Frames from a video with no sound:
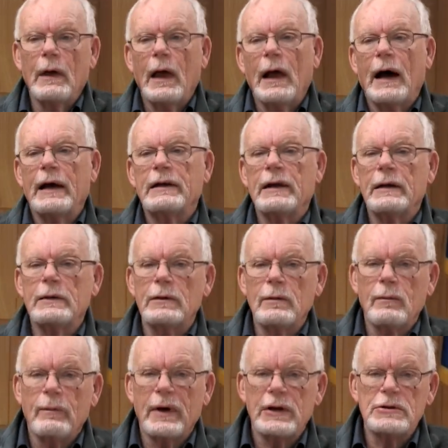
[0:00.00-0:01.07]
I
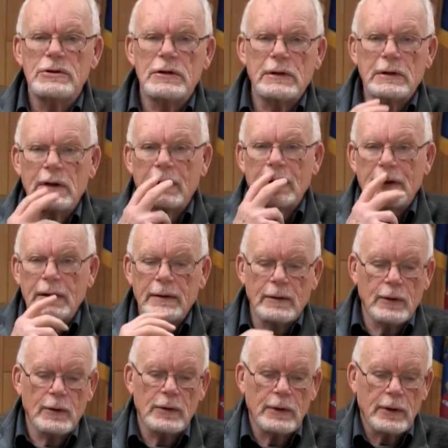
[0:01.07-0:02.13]
didn't mention
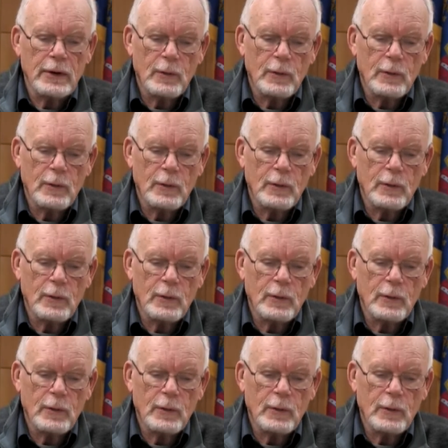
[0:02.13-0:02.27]
earlier